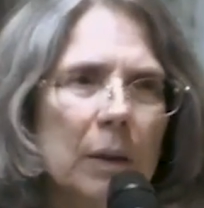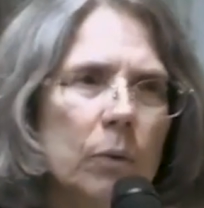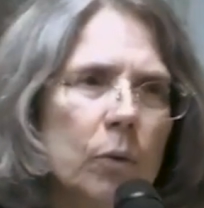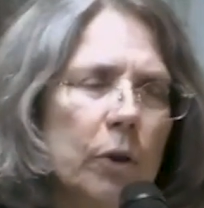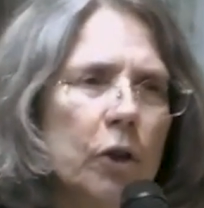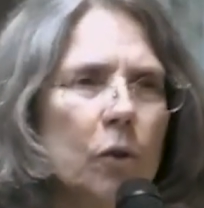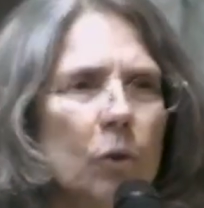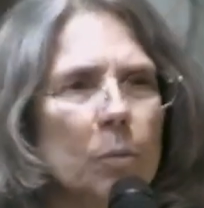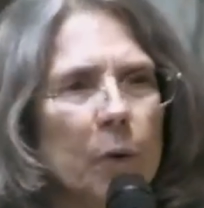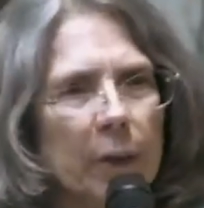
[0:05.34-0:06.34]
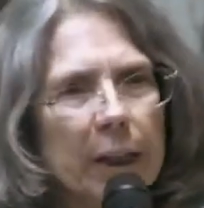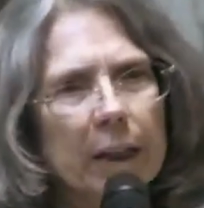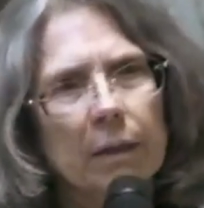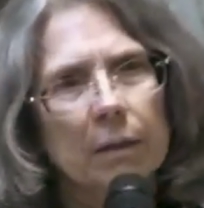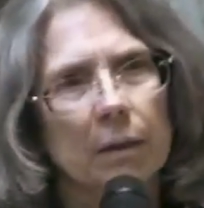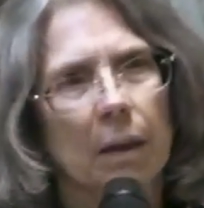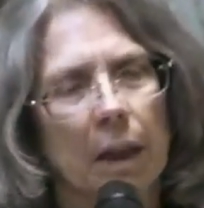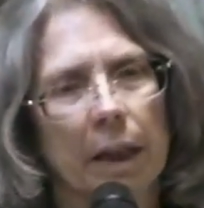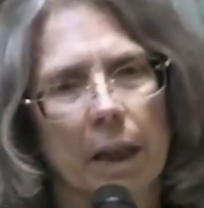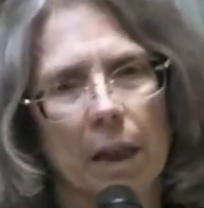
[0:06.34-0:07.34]
nutritional training,
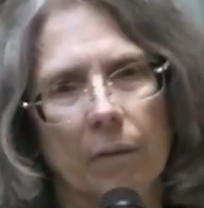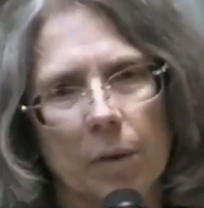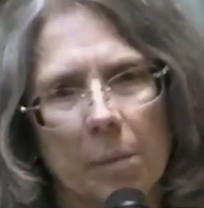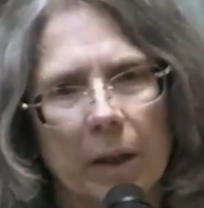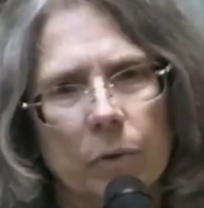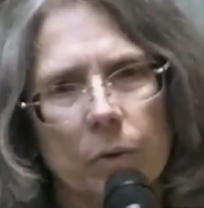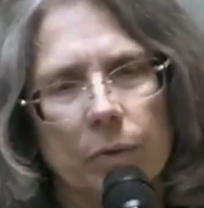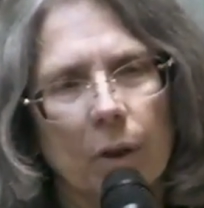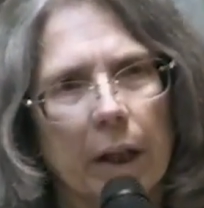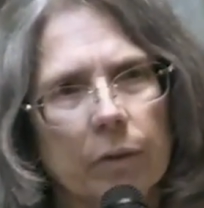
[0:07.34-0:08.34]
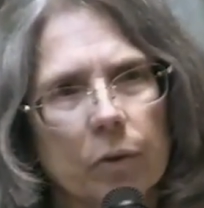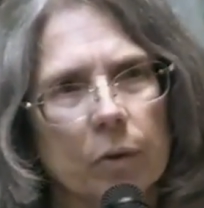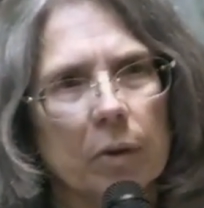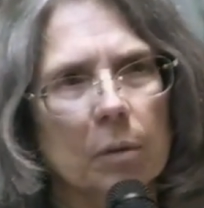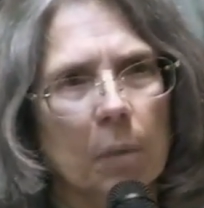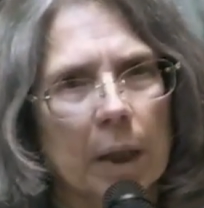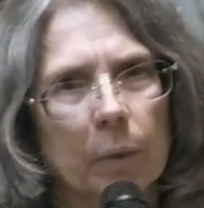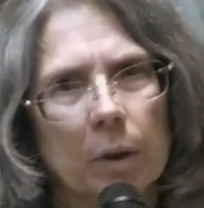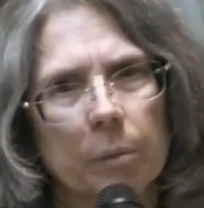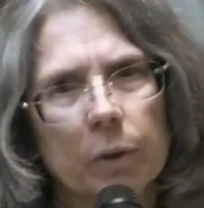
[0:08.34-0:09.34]
I have a Master of Science degree in
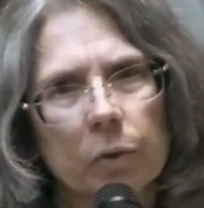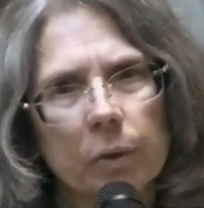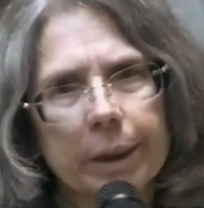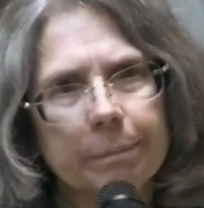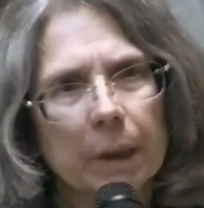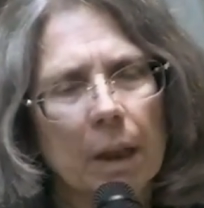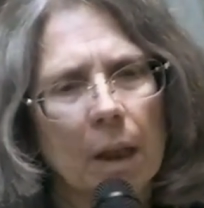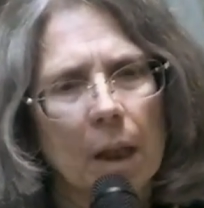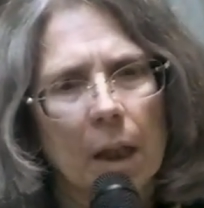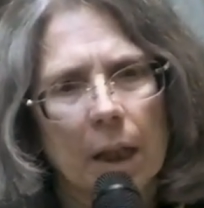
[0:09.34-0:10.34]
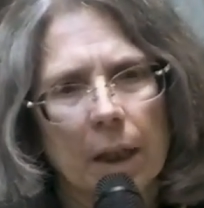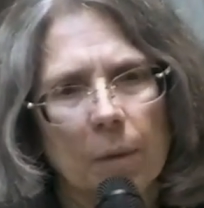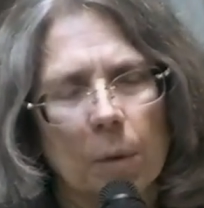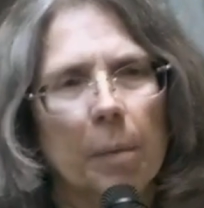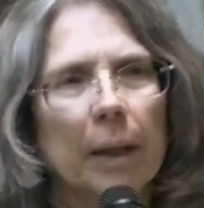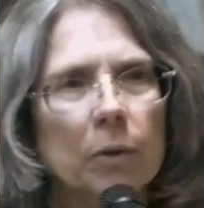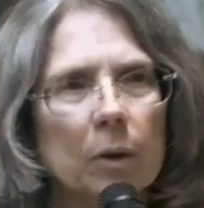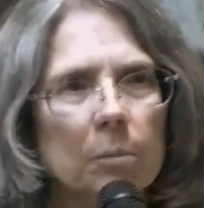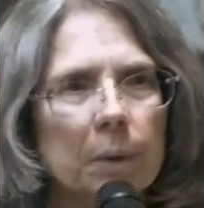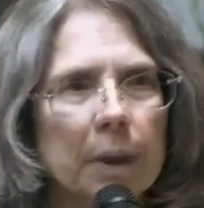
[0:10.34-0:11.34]
biochemistry, and I'm about to
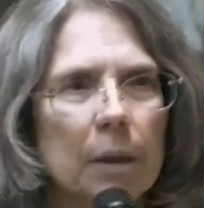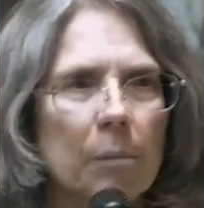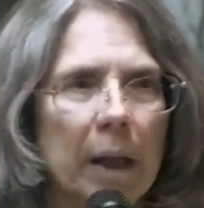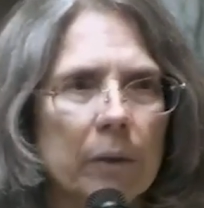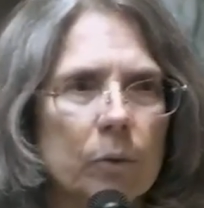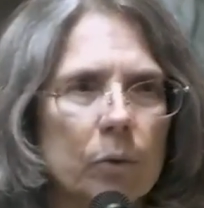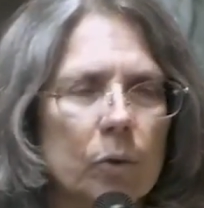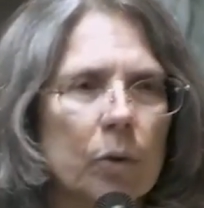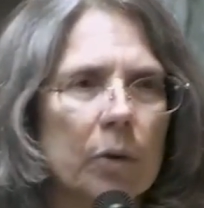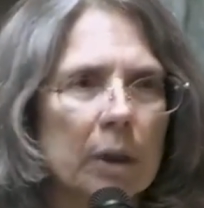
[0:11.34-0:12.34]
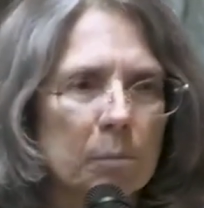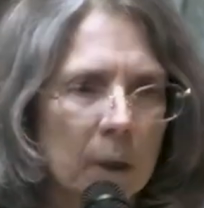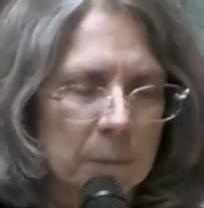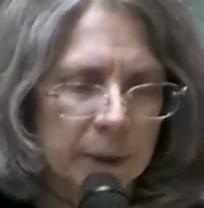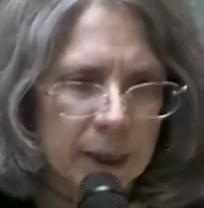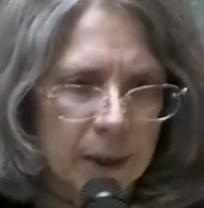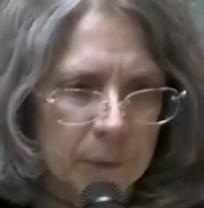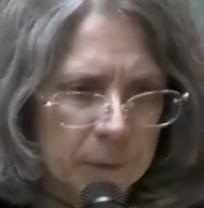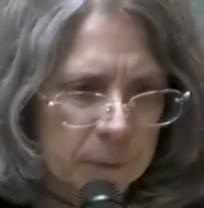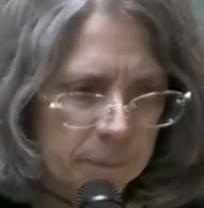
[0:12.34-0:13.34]
complete a master's degree in public health.